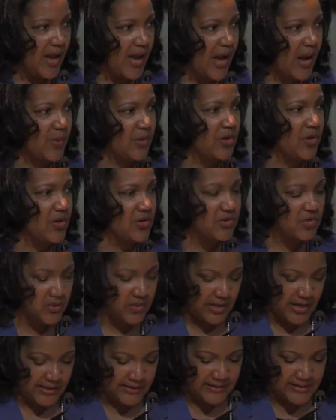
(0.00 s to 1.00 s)
I would also
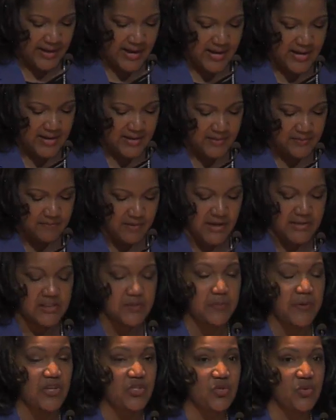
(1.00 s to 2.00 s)
like to add my
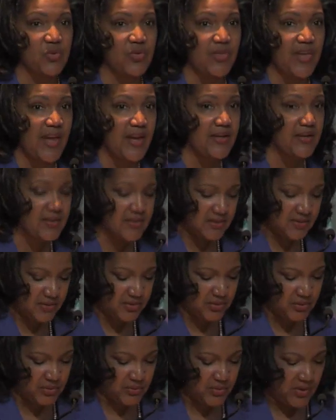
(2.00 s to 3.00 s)
special thanks
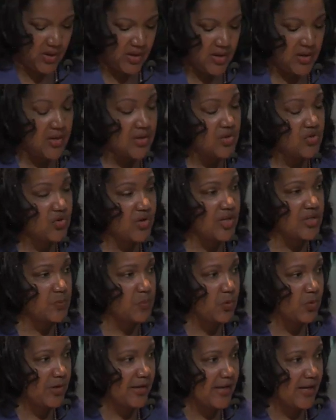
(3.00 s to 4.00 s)
to
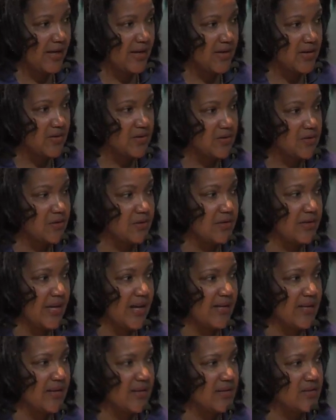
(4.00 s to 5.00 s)
Transport
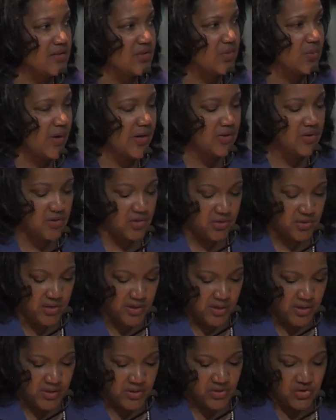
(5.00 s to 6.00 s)
Canada's Director
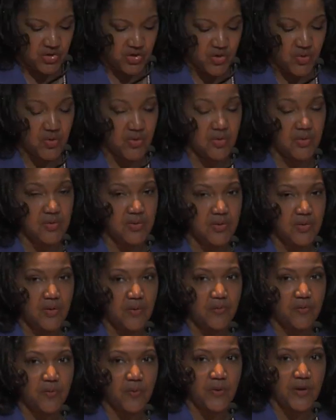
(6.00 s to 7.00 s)
General
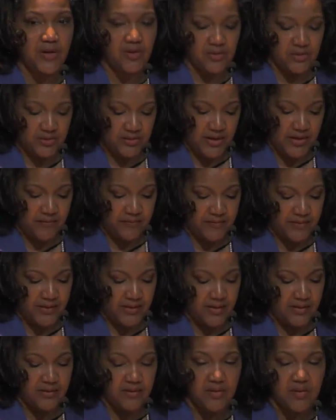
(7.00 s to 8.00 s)
for Rail
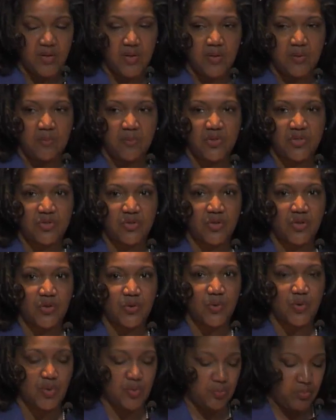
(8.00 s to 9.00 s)
Safety, Mr.
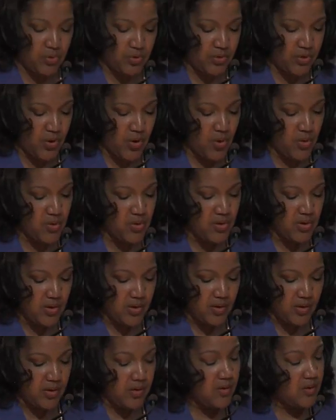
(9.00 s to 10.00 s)
Luc Bourdeau,
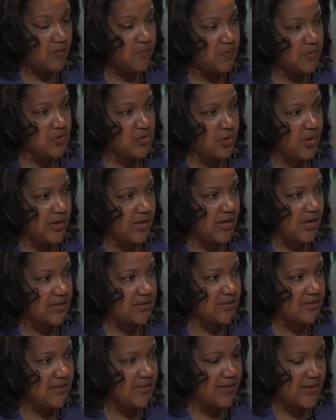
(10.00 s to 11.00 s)
for joining
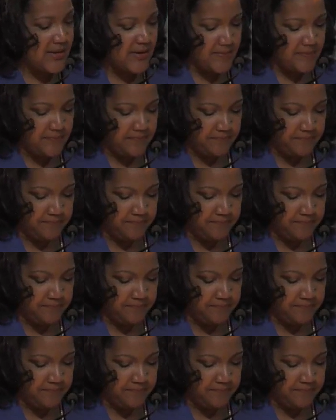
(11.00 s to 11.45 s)
us today.